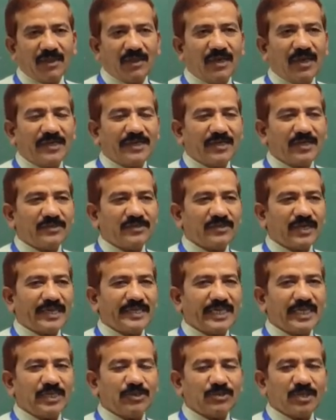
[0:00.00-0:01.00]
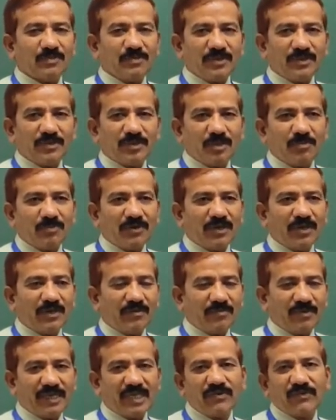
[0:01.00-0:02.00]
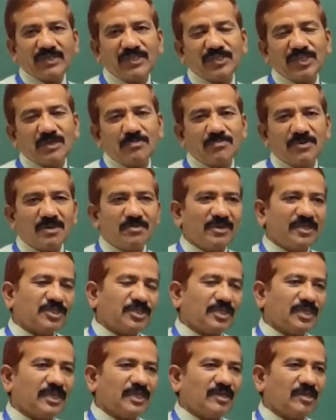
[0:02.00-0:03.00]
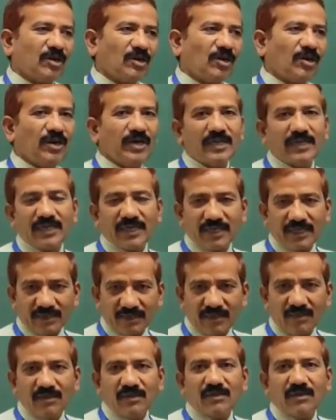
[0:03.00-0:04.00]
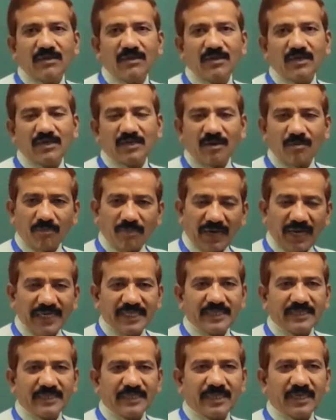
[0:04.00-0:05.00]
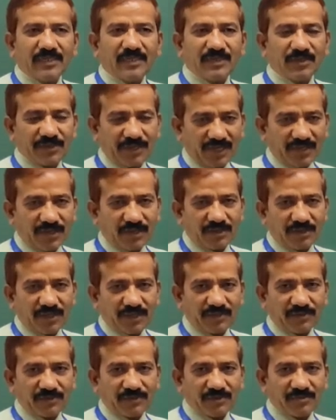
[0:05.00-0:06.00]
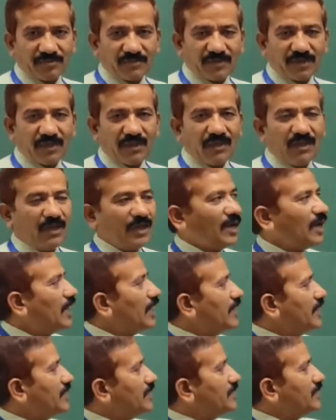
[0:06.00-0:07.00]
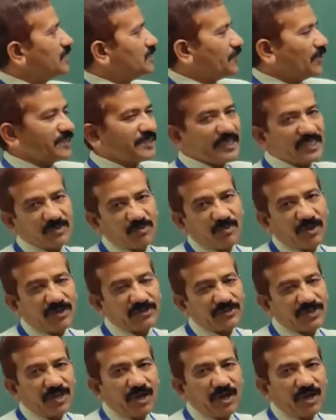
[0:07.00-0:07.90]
Letters writing to the principal, requesting permission or complaint, other things, and it is for 6 marks.